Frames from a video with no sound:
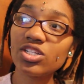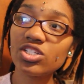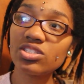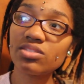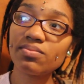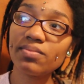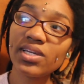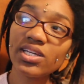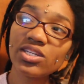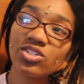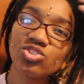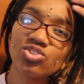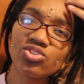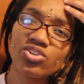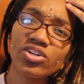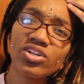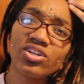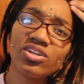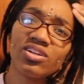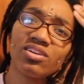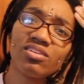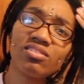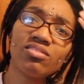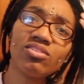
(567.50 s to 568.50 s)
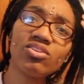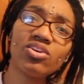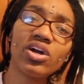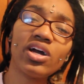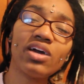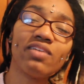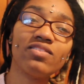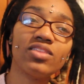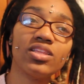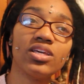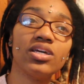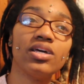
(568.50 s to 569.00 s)
Just make sure, you know, you don't
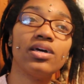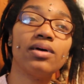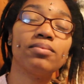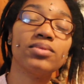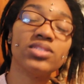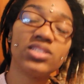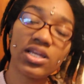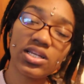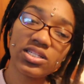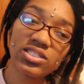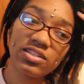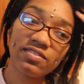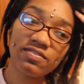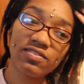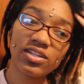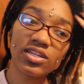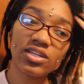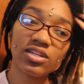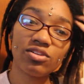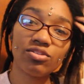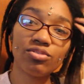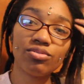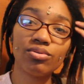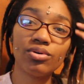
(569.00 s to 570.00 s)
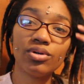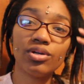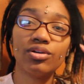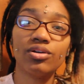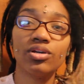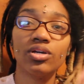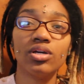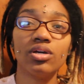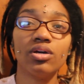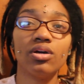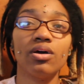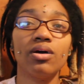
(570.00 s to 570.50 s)
have to obsessively do it,
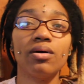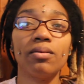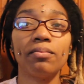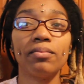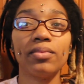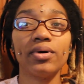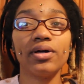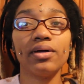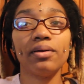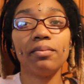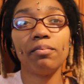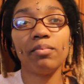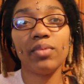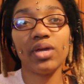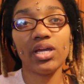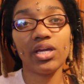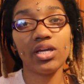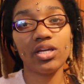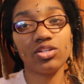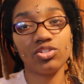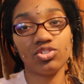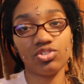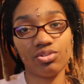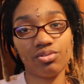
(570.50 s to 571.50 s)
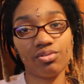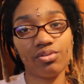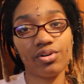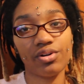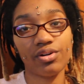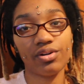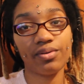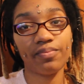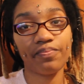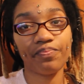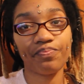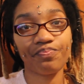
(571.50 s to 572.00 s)
but make
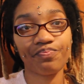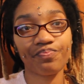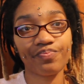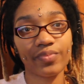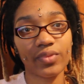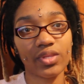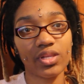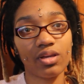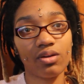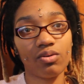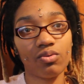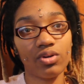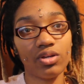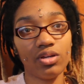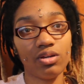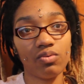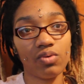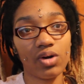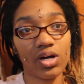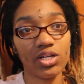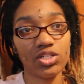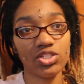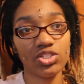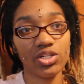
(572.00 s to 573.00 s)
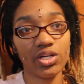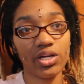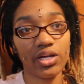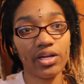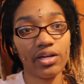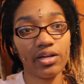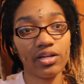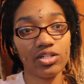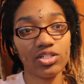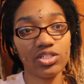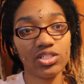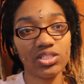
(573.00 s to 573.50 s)
sure when you wash your
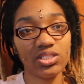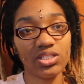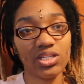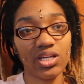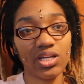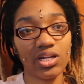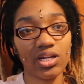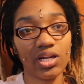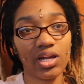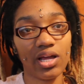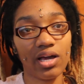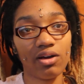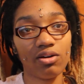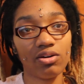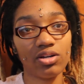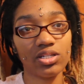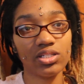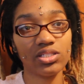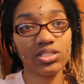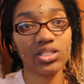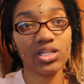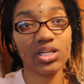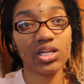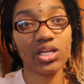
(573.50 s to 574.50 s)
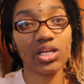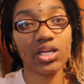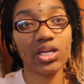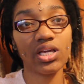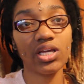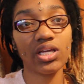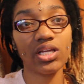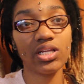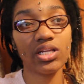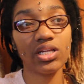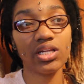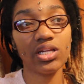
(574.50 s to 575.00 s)
hair, just get it out, because it can
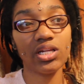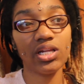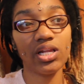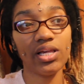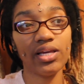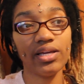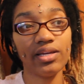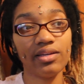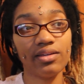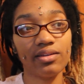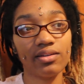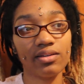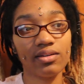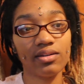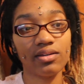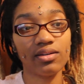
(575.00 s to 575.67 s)
get like,